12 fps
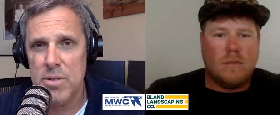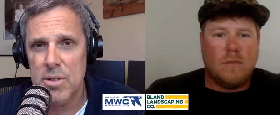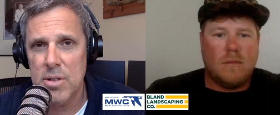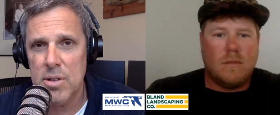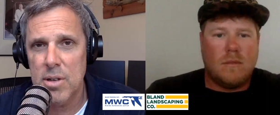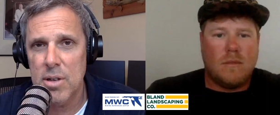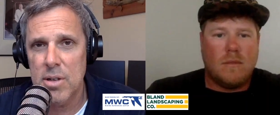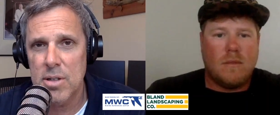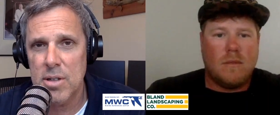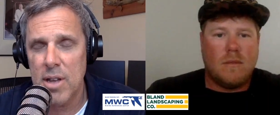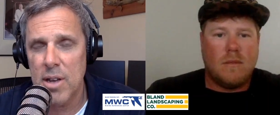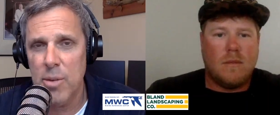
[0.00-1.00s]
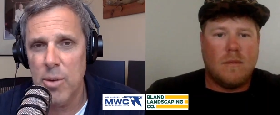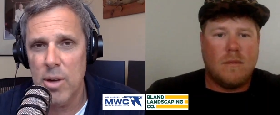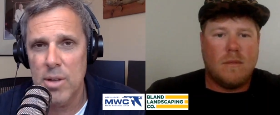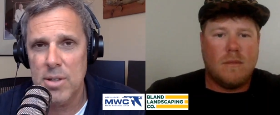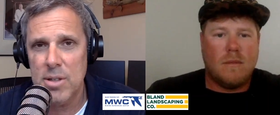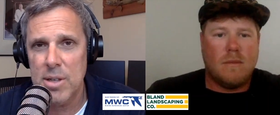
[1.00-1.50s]
Speaker 1: Does, does
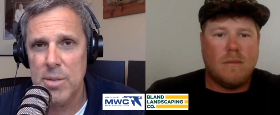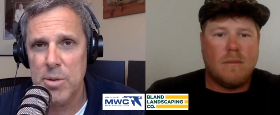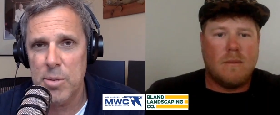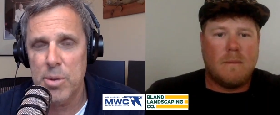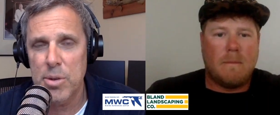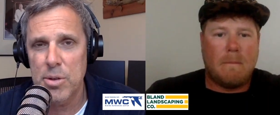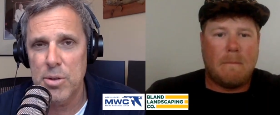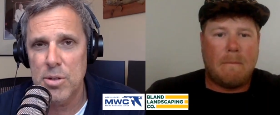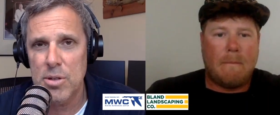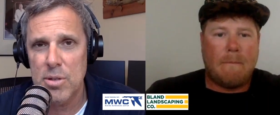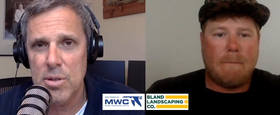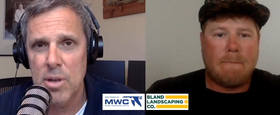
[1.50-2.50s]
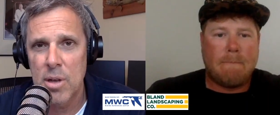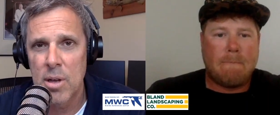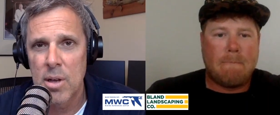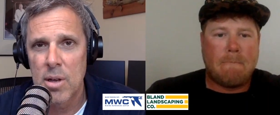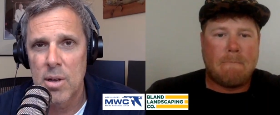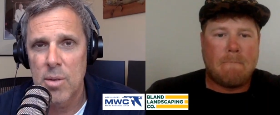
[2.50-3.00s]
anyone seem to produce
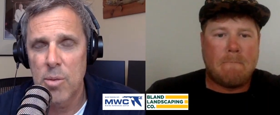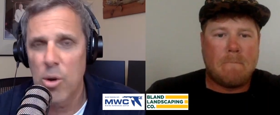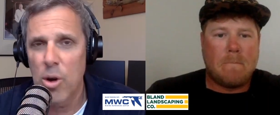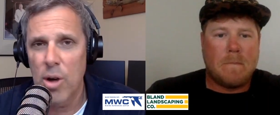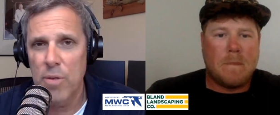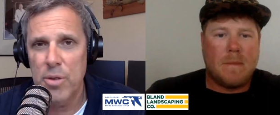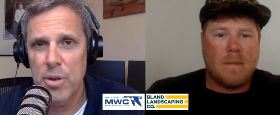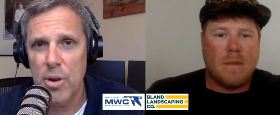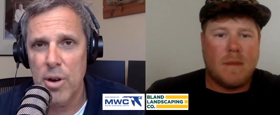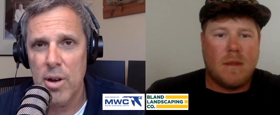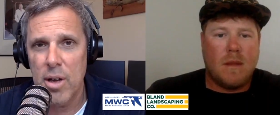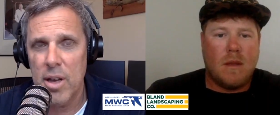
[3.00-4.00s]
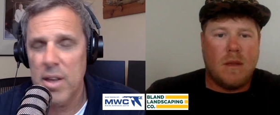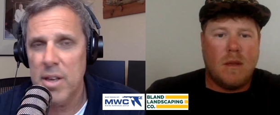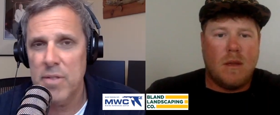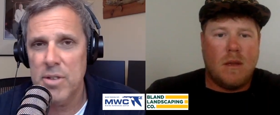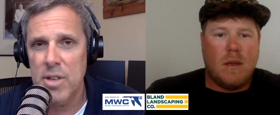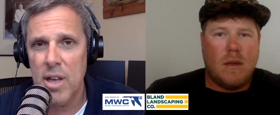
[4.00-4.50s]
more often, or any
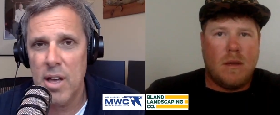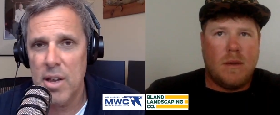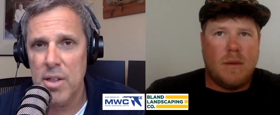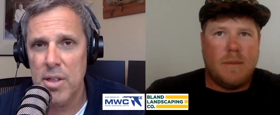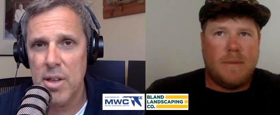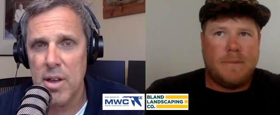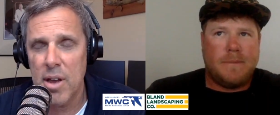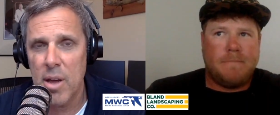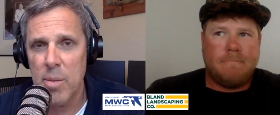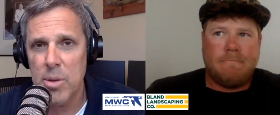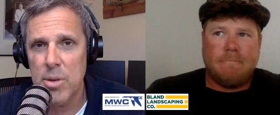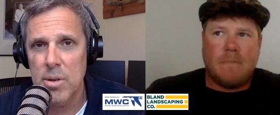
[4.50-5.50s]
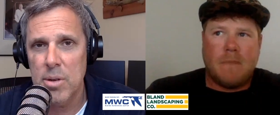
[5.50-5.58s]
given day, anything can happen?